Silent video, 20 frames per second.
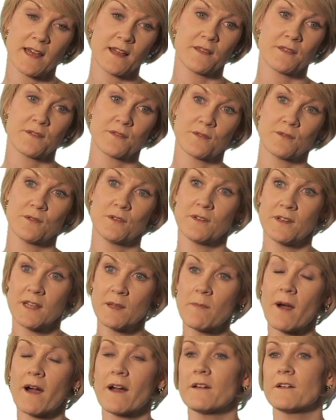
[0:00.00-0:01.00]
and through
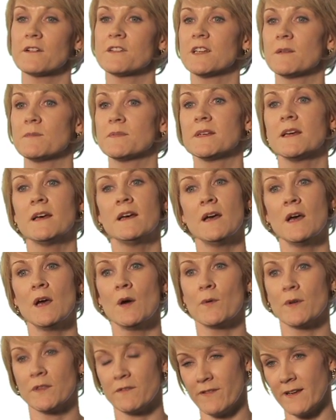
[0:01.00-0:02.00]
unique partnerships
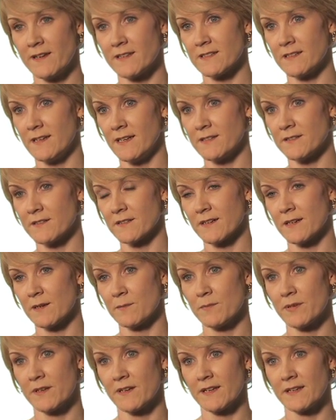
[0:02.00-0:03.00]
with ventilator
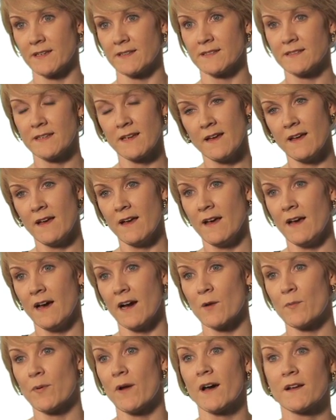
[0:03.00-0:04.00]
companies.
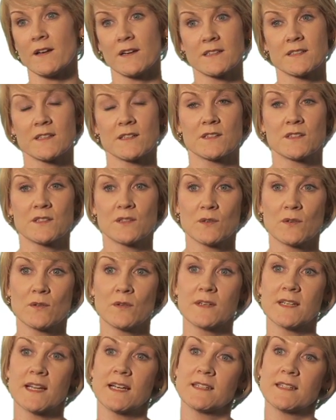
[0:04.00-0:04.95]
Our products are sold